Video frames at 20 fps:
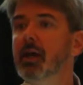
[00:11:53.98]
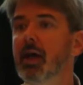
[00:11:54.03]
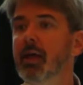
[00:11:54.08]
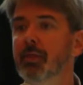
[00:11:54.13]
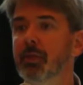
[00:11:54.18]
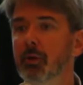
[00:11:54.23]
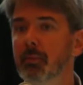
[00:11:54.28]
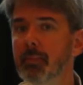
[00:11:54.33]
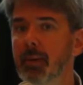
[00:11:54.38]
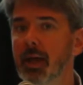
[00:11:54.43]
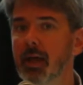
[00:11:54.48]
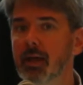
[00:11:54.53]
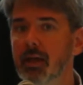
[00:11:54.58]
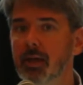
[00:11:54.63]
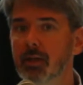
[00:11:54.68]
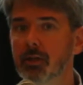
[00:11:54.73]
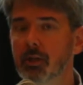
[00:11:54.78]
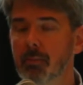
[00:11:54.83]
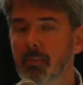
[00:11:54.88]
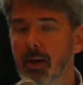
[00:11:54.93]
and they're
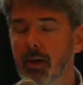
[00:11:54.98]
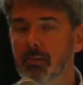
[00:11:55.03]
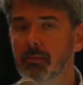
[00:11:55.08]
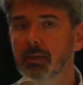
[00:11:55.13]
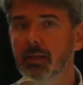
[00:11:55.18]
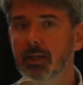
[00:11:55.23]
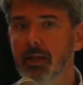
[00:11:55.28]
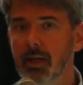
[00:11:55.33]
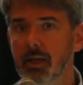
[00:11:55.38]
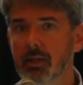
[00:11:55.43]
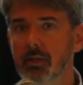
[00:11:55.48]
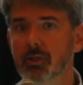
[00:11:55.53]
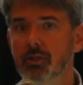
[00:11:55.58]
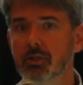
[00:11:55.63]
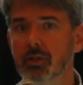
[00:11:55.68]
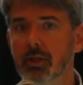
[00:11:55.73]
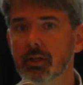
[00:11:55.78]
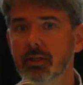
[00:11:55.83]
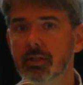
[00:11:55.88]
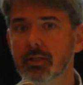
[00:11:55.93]
paying the public
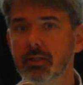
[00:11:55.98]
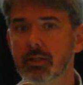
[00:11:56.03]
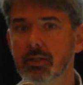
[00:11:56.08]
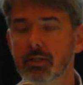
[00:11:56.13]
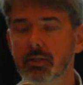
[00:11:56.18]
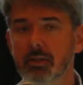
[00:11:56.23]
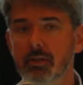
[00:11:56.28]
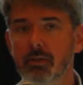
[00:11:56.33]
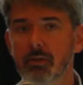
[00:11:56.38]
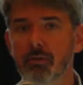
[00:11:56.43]
interest